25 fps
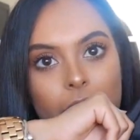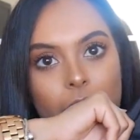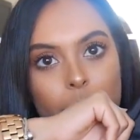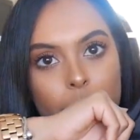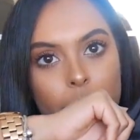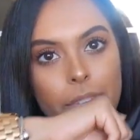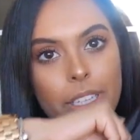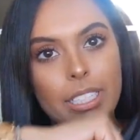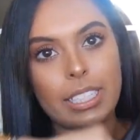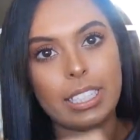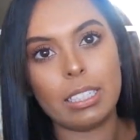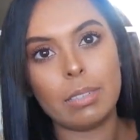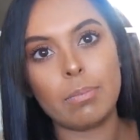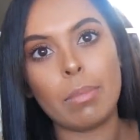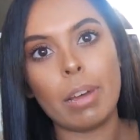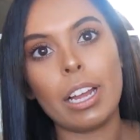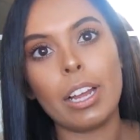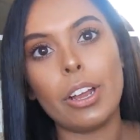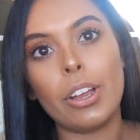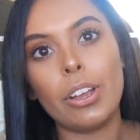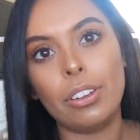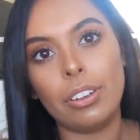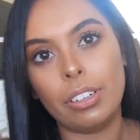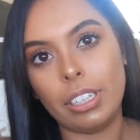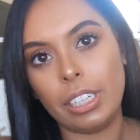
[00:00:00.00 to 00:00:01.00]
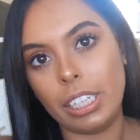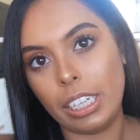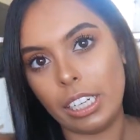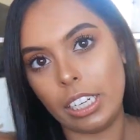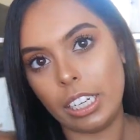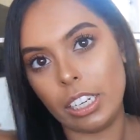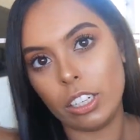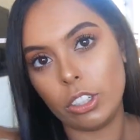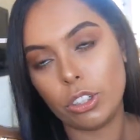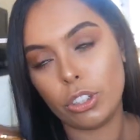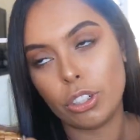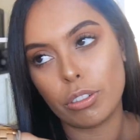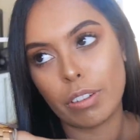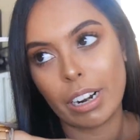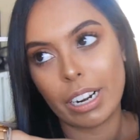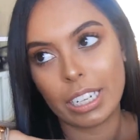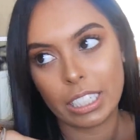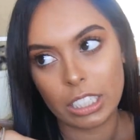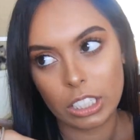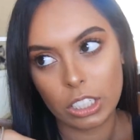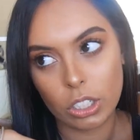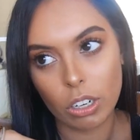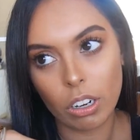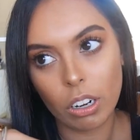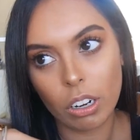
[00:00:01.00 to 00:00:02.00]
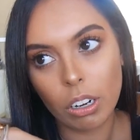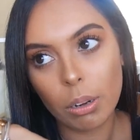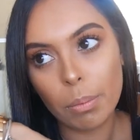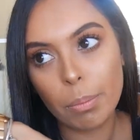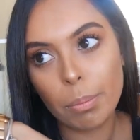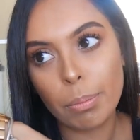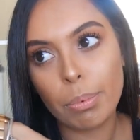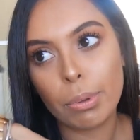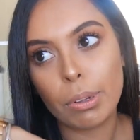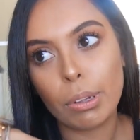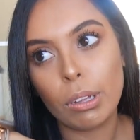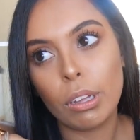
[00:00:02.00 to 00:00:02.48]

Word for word: Um, this is my only dressed up